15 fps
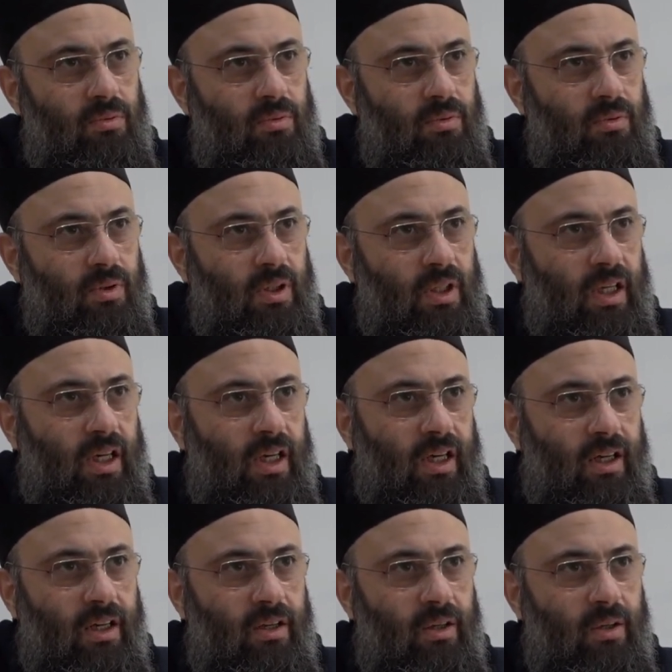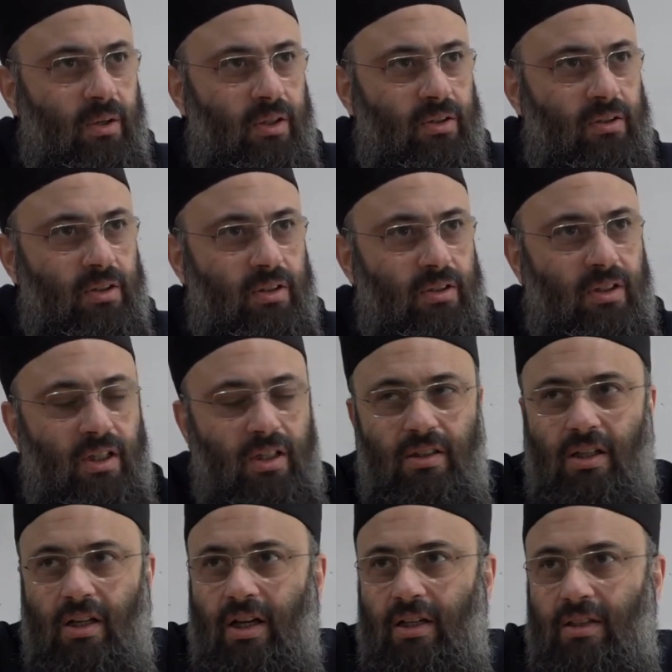Yeah,
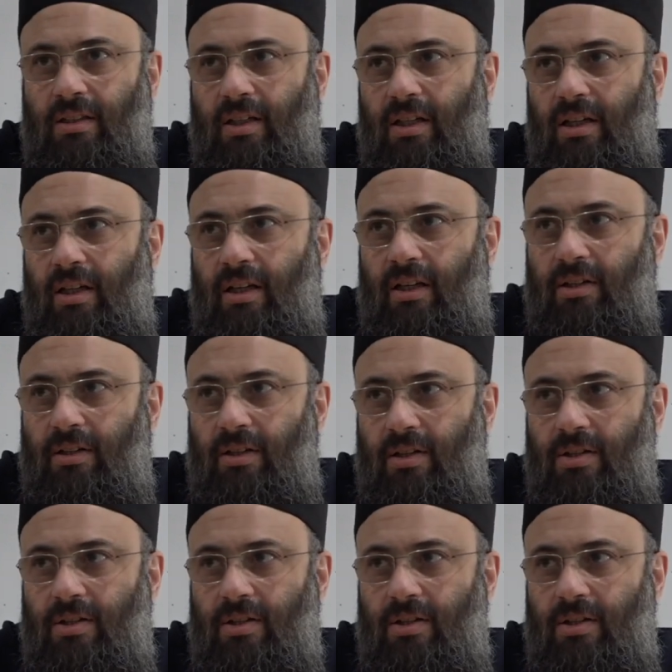the idea here